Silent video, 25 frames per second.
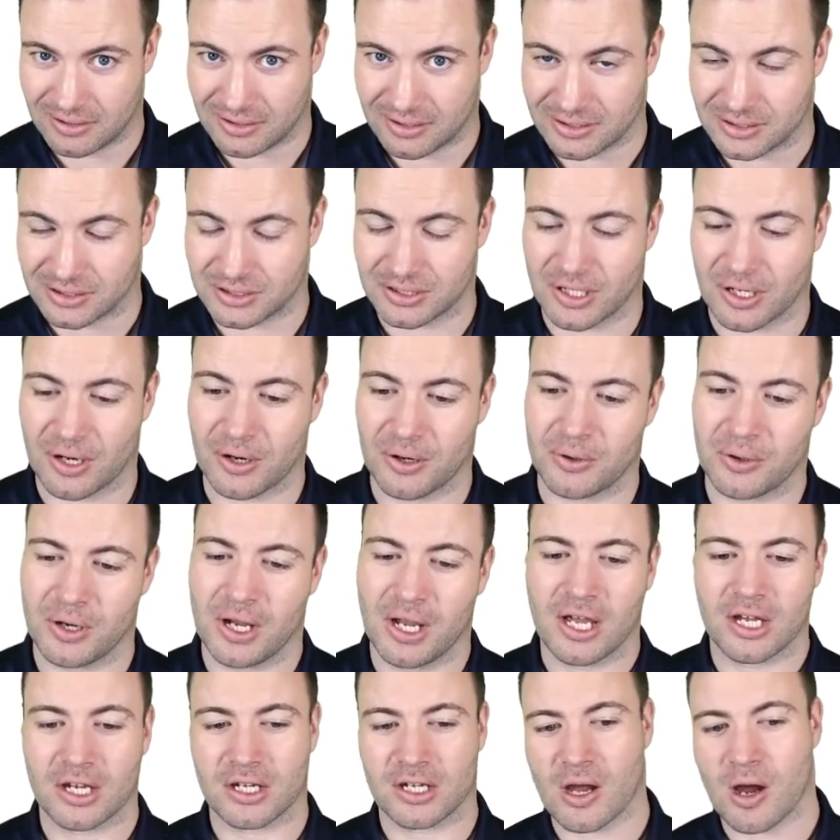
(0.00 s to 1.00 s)
So
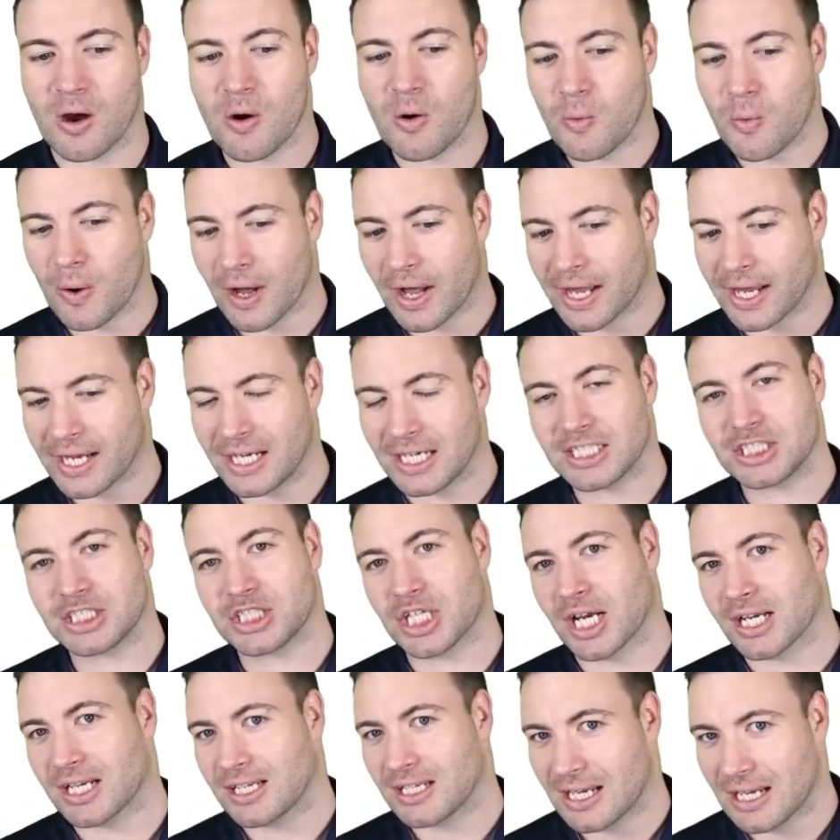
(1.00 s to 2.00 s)
go away,
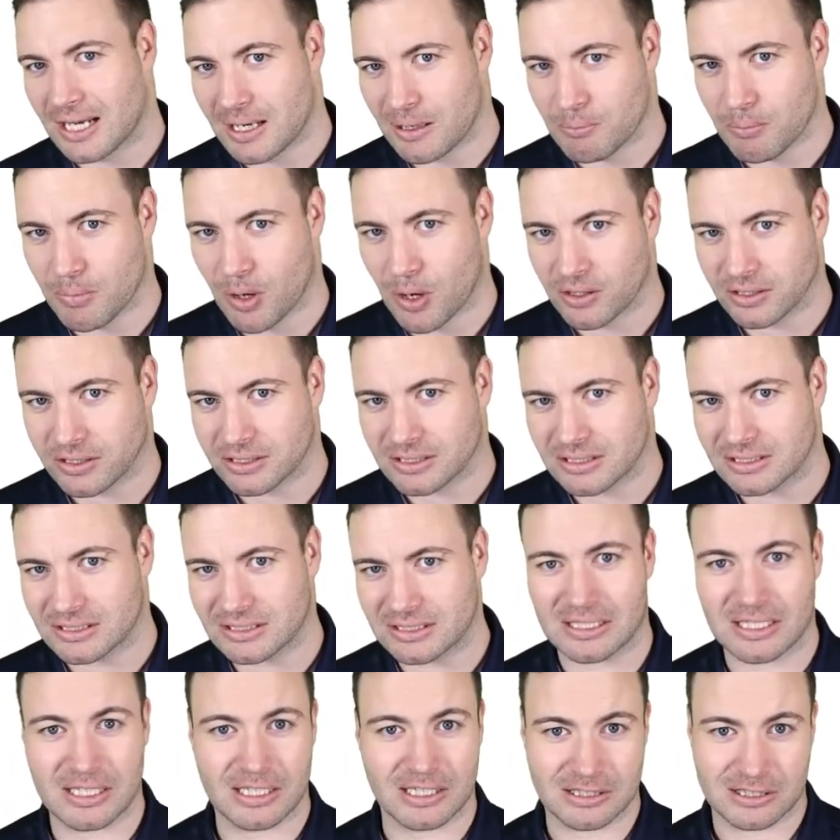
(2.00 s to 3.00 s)
check your inbox.
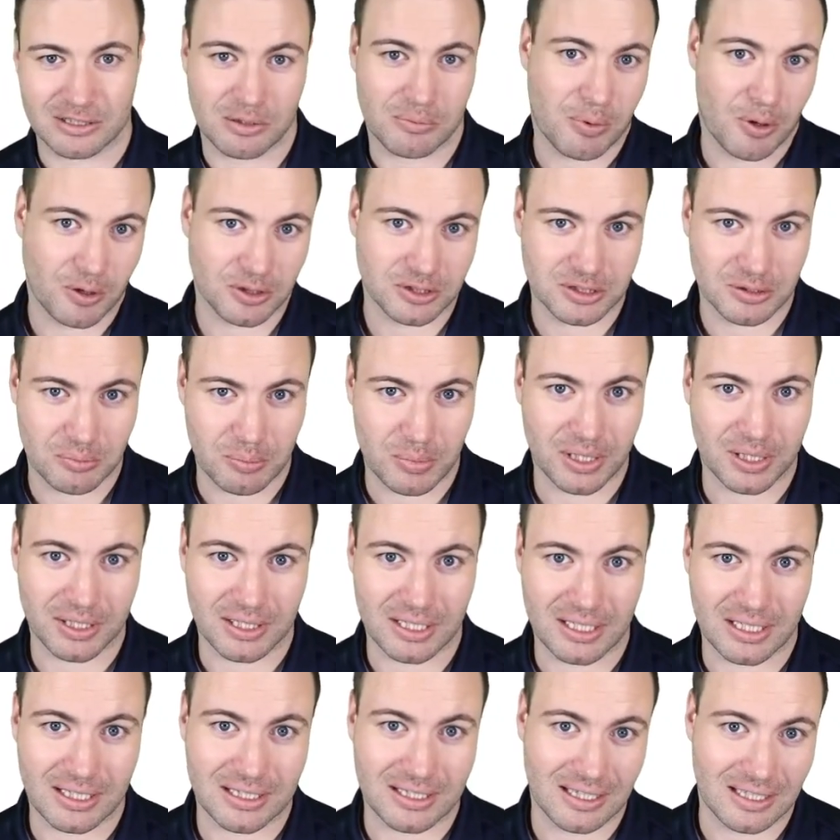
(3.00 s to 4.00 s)
There's a
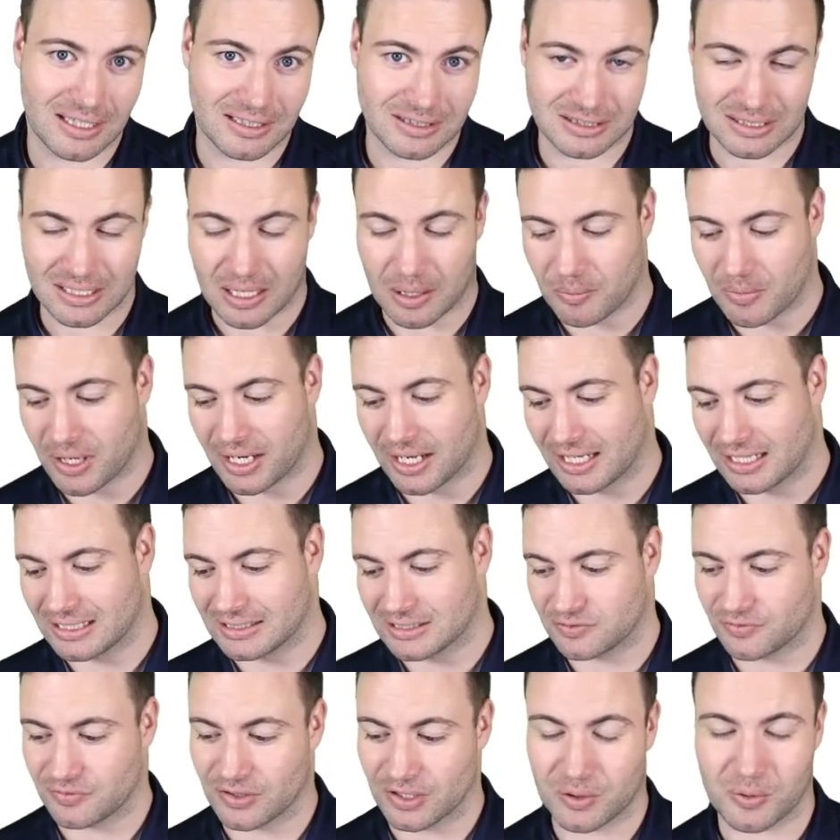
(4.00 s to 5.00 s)
possibility that someone
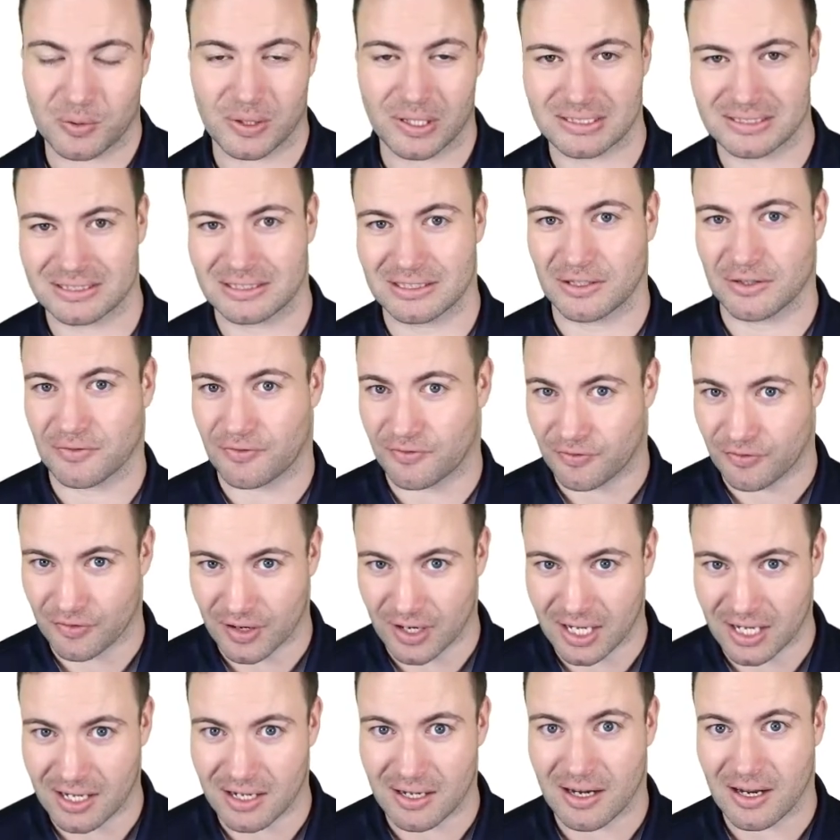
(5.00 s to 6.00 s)
has requested a
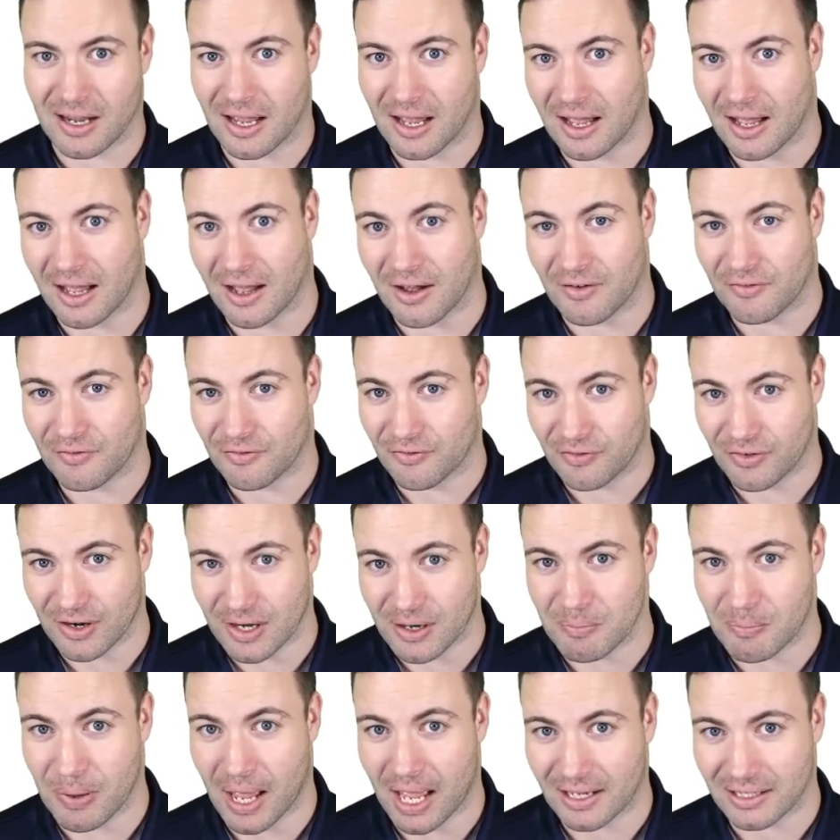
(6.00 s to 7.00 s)
free
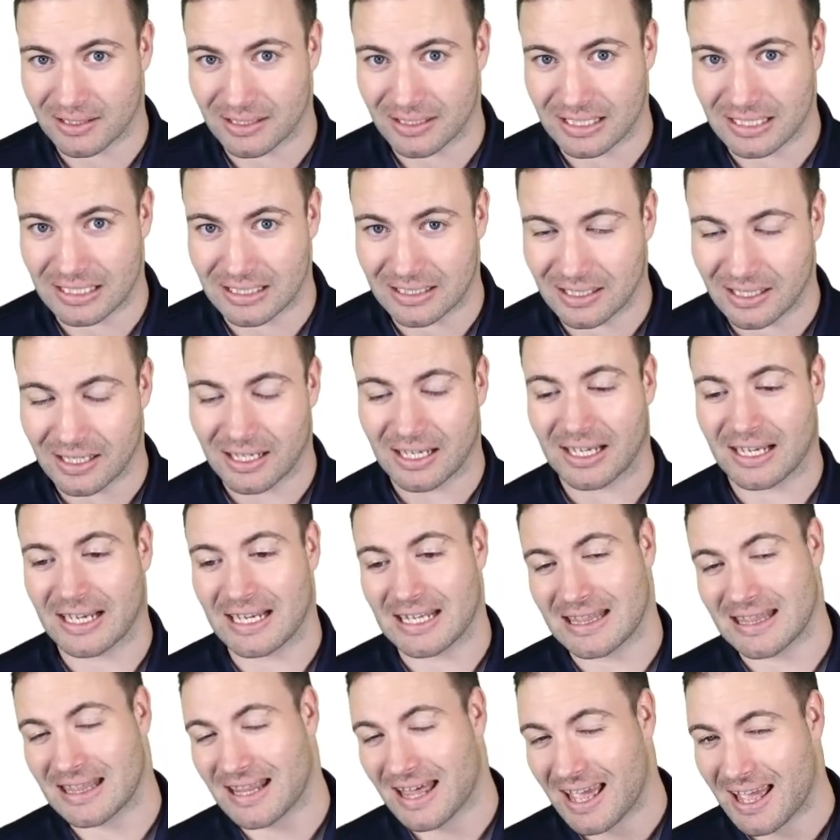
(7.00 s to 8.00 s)
backlink
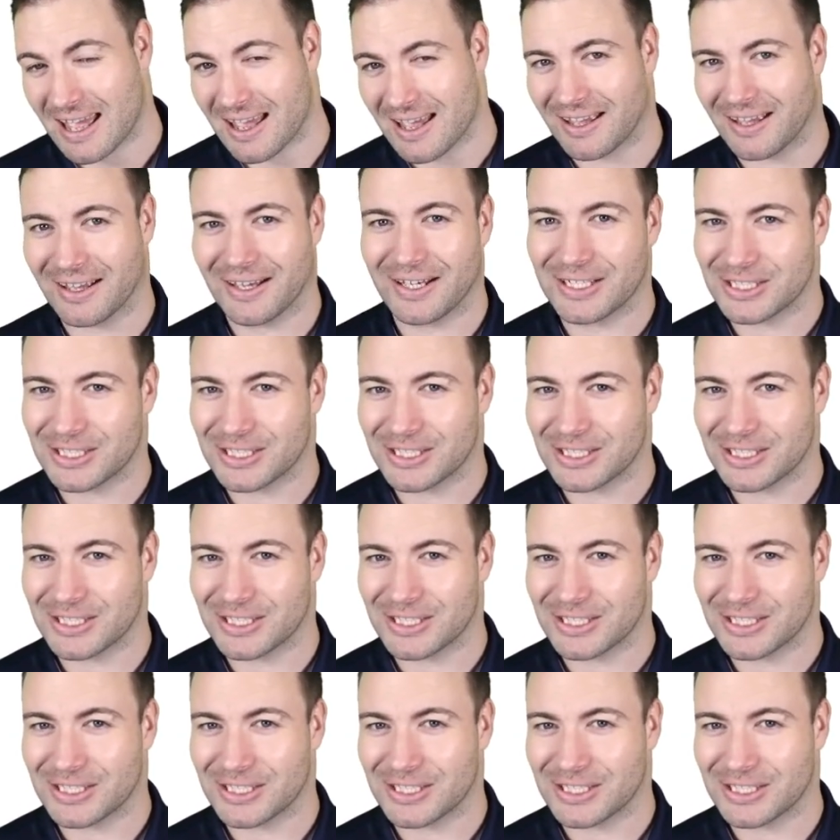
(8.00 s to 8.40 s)
in there.